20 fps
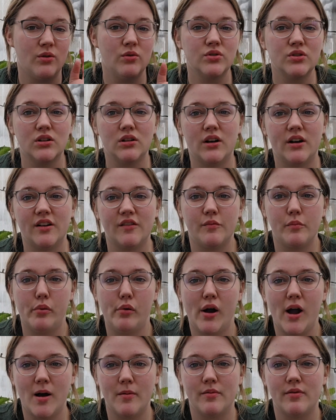there was a lot
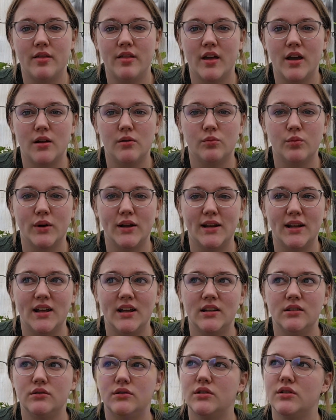of prep that went
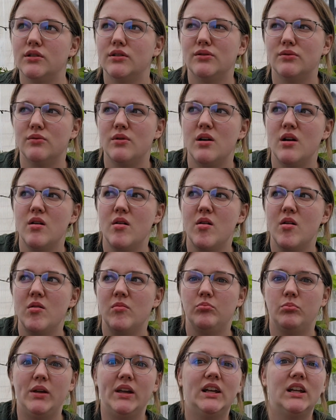into
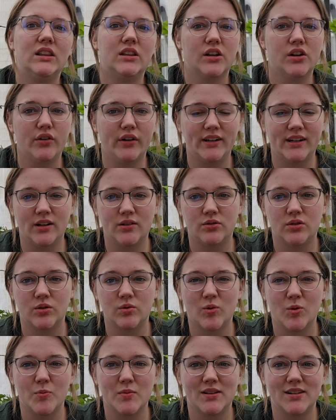making the
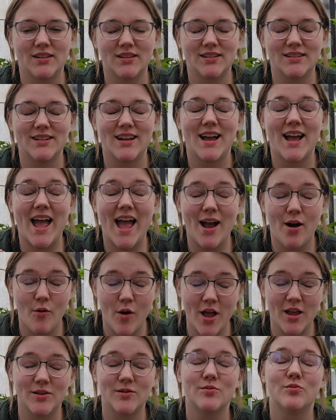greenhouse as warm as
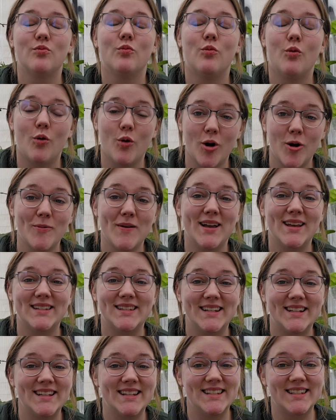
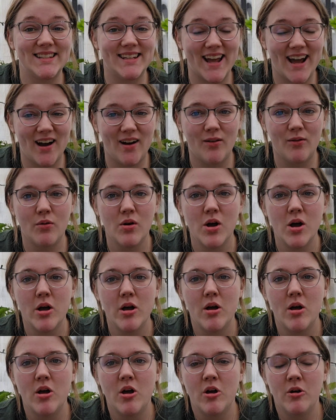it is now,
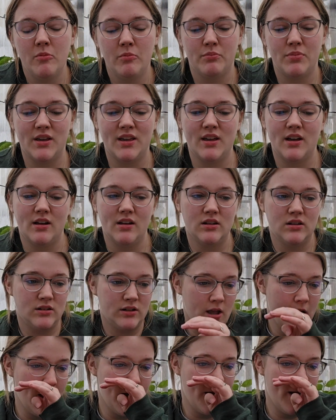
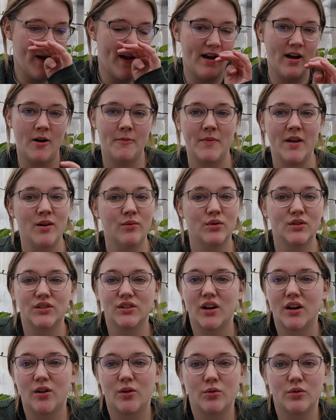because it
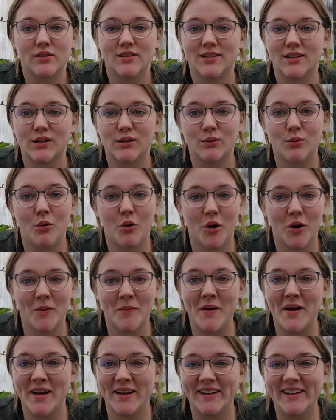was not always this
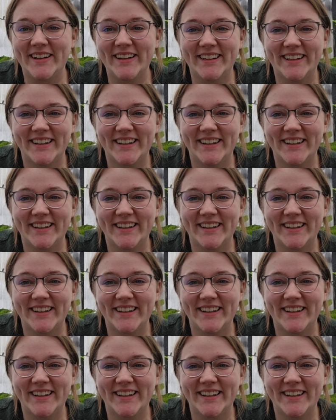warm.